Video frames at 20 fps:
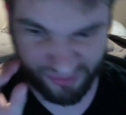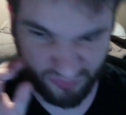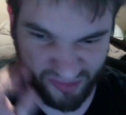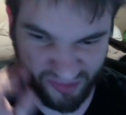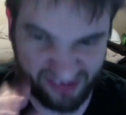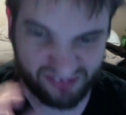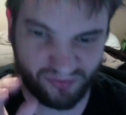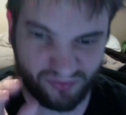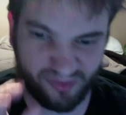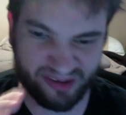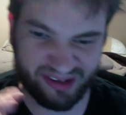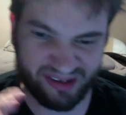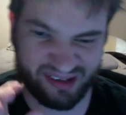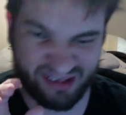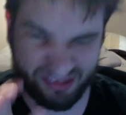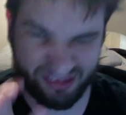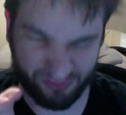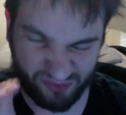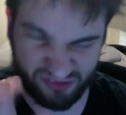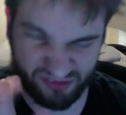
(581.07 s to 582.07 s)
the reason
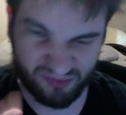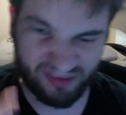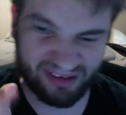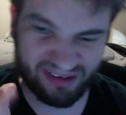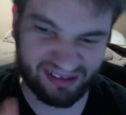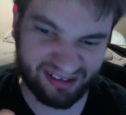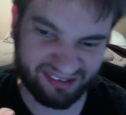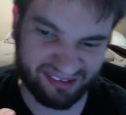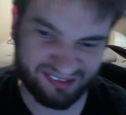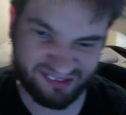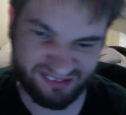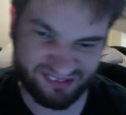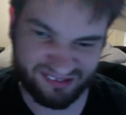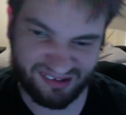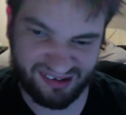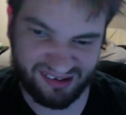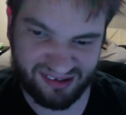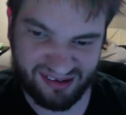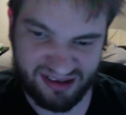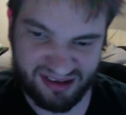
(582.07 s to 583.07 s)
why I like this
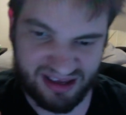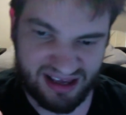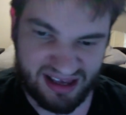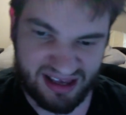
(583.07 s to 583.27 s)
scene